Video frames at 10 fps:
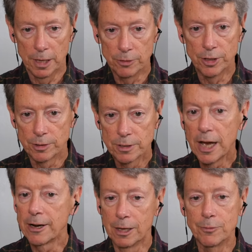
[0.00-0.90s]
in the
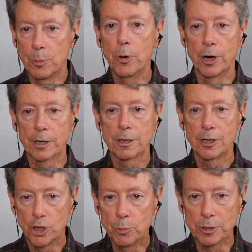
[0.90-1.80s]
title of the
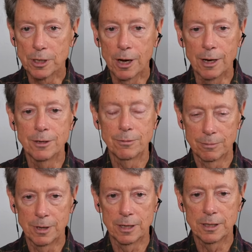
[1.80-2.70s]
book humankind
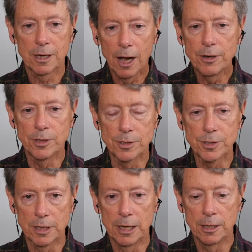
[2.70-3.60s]
right the
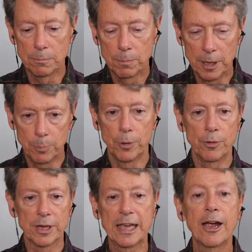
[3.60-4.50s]
kindness in
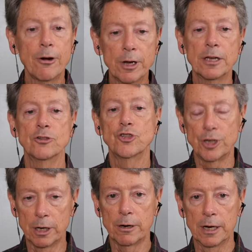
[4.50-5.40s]
people the caring and
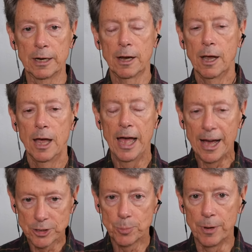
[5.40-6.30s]
sharing
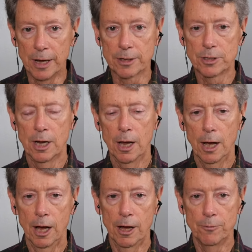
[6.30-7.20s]
aspect
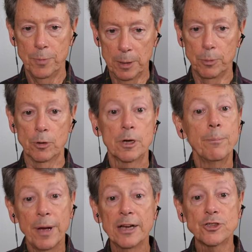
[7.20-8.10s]
of people.
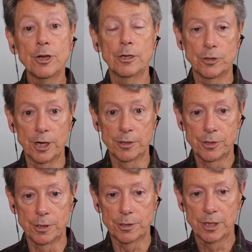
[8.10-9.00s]
Compassion and
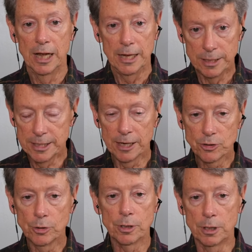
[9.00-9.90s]
justice is
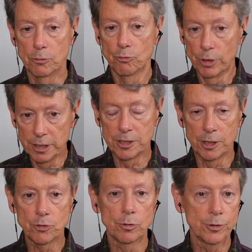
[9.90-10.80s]
actually really
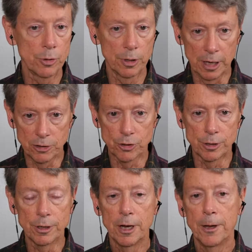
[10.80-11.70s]
central to our
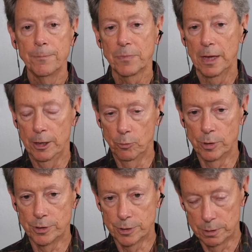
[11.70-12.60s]
nature. It
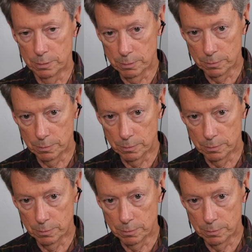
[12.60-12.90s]
was